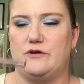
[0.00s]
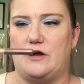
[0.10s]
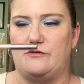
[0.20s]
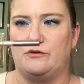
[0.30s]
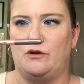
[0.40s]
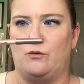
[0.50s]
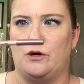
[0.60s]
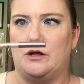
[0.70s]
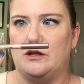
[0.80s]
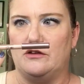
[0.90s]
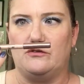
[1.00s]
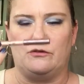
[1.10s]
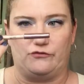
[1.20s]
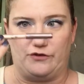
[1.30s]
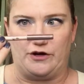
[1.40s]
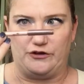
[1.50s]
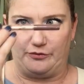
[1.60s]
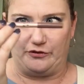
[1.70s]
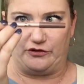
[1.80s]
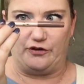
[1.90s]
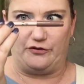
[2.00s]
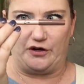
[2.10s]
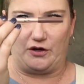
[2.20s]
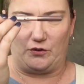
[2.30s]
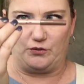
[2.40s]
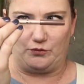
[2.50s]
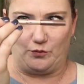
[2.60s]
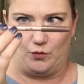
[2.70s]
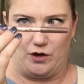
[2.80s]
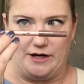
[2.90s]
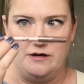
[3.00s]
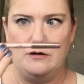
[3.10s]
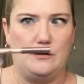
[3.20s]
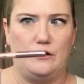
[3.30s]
I really wanted this very specific one.